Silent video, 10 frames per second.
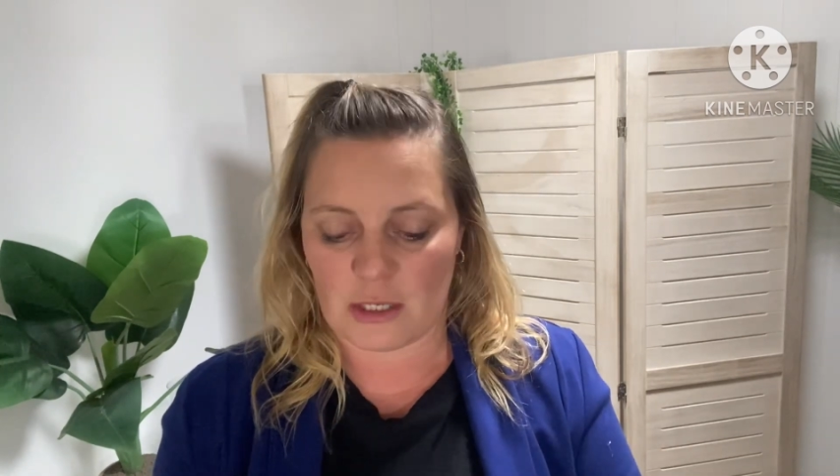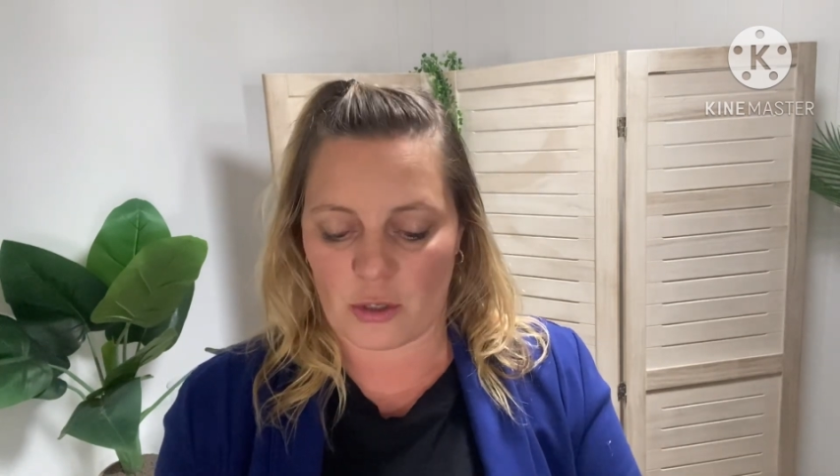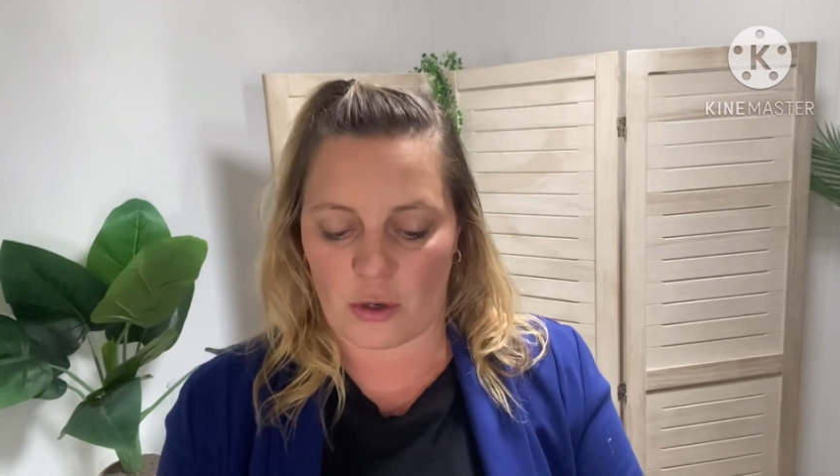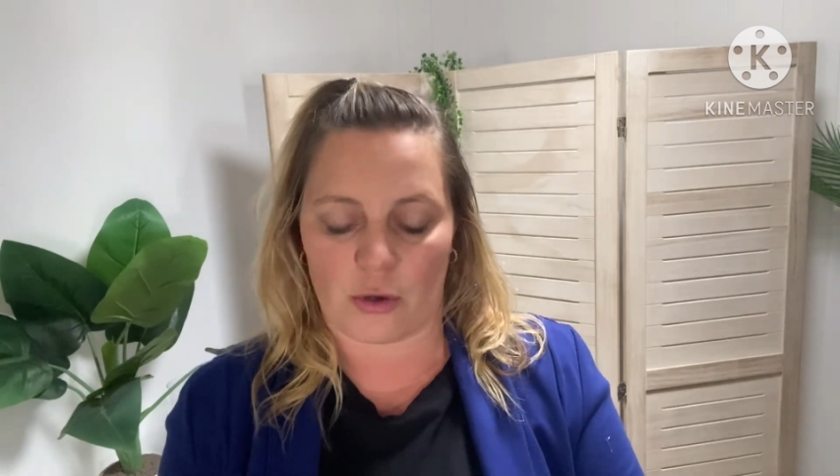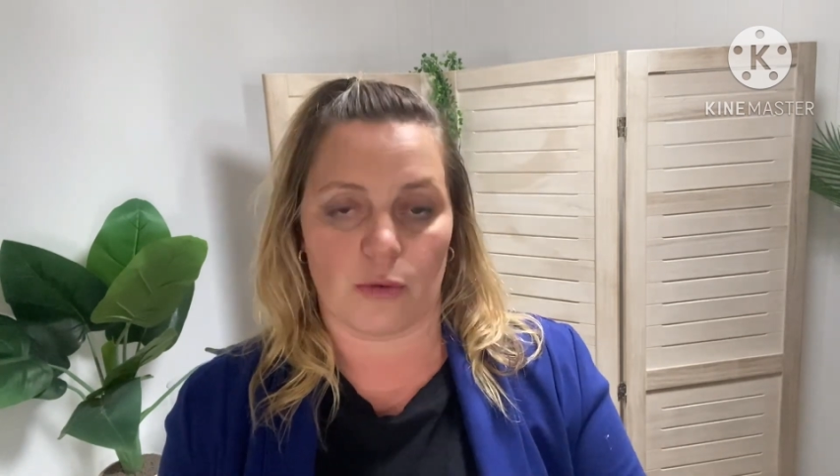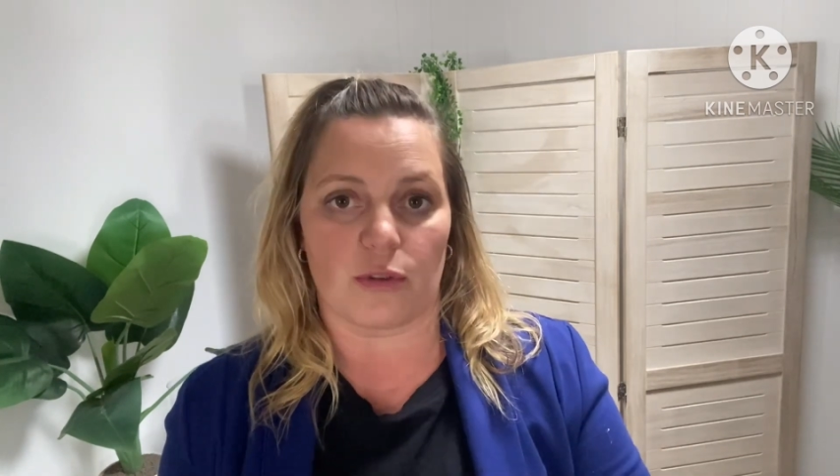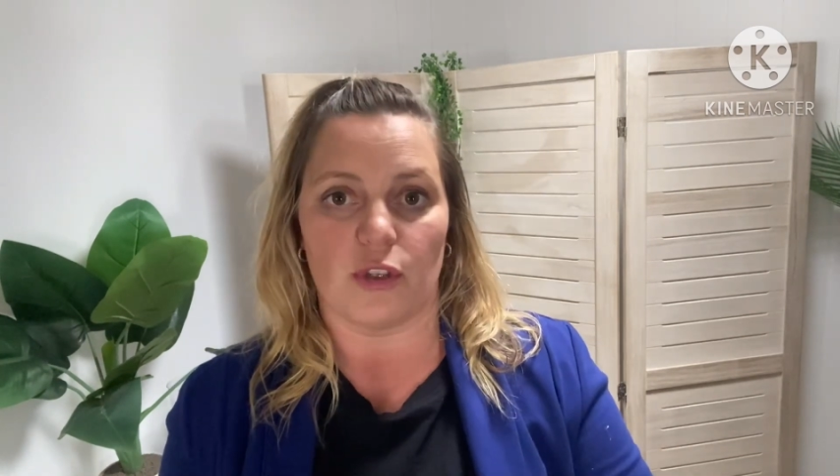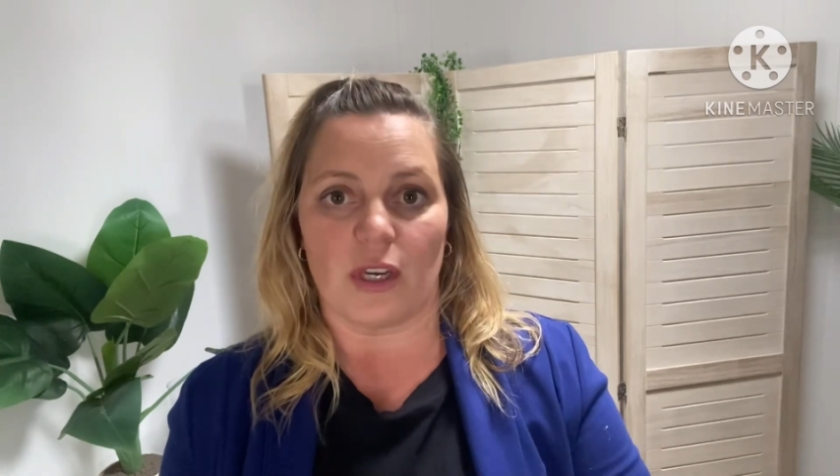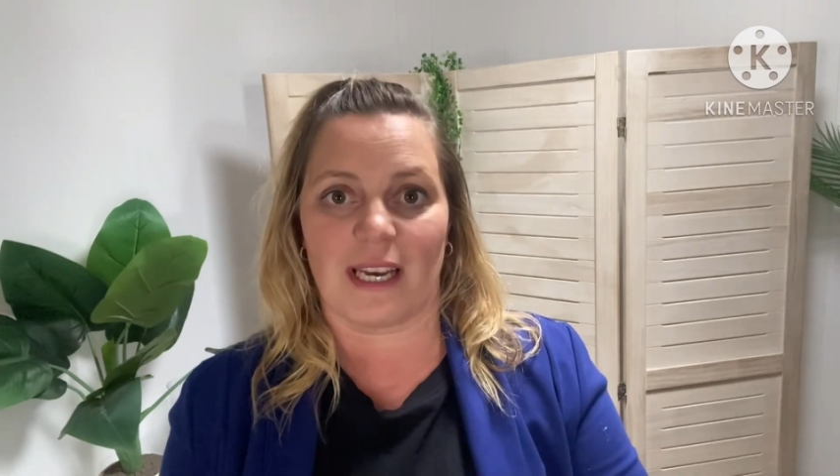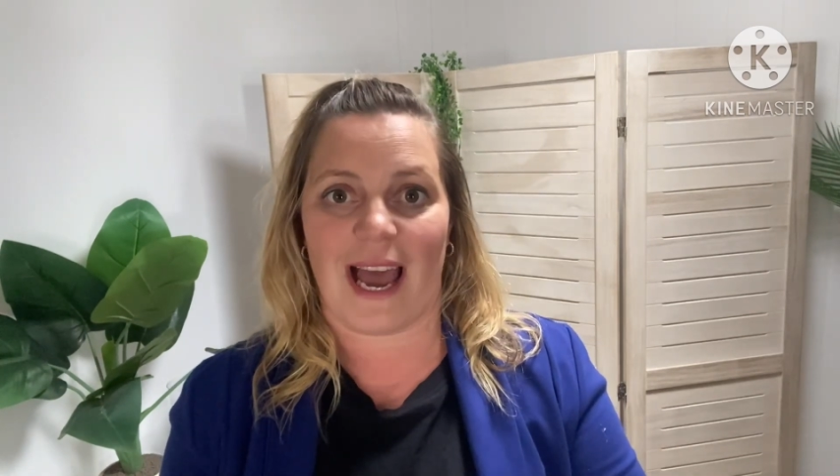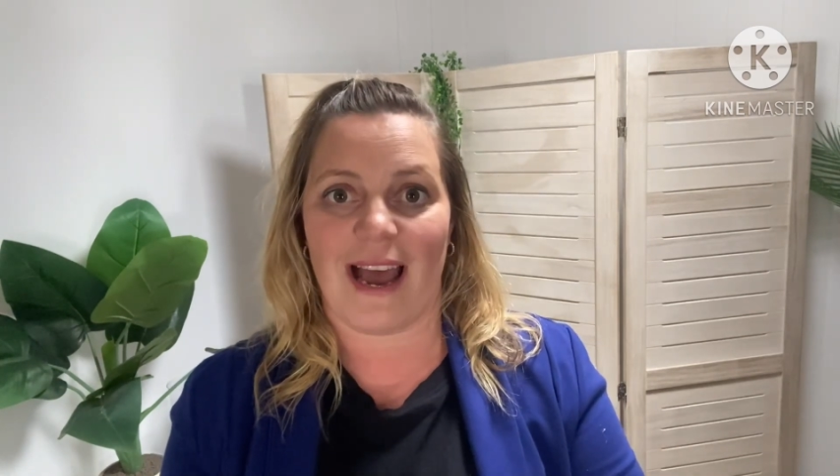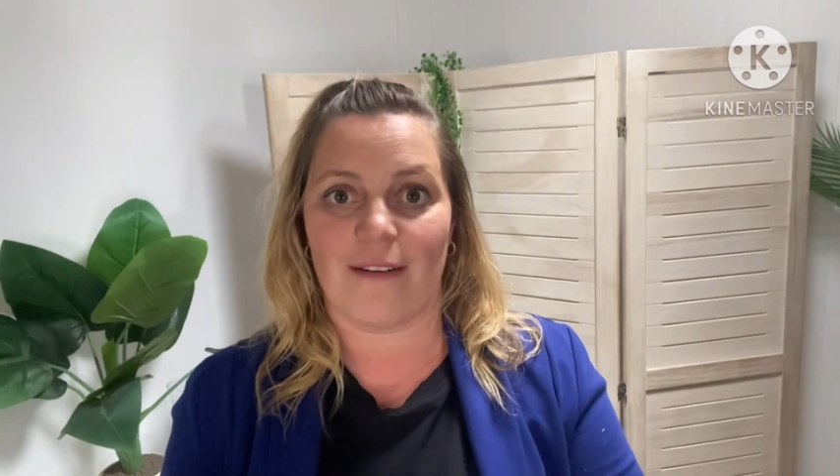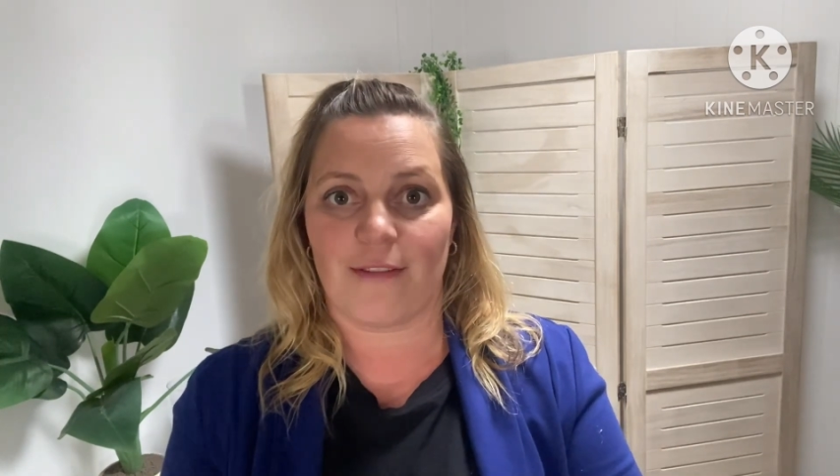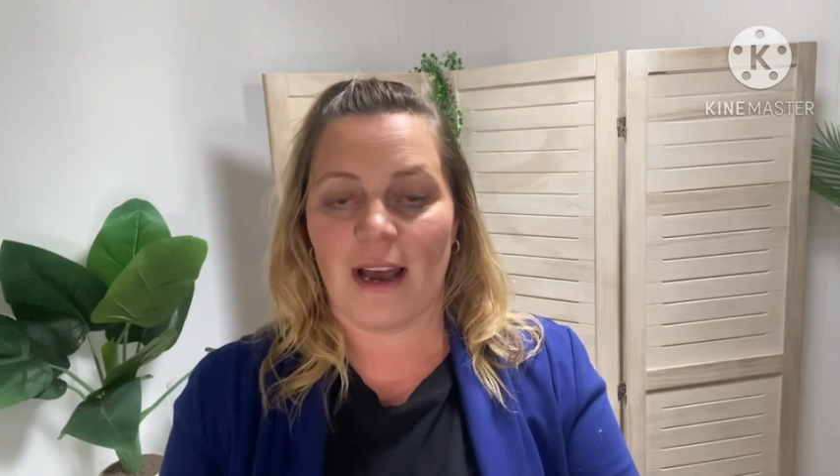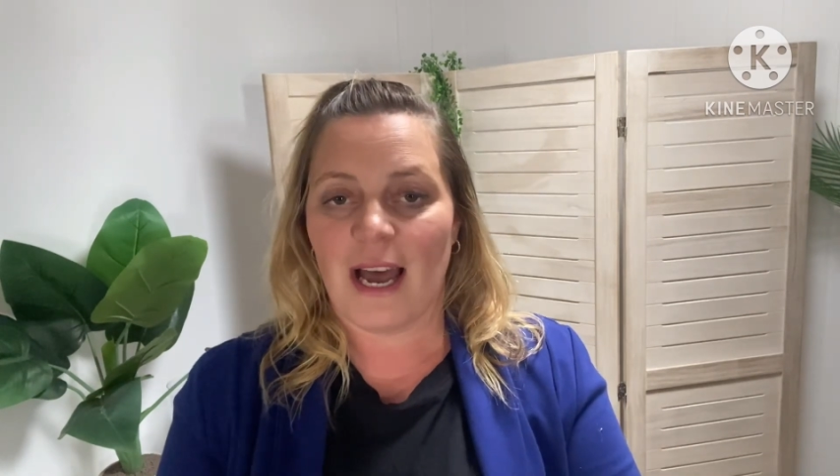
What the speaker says: circles. You can have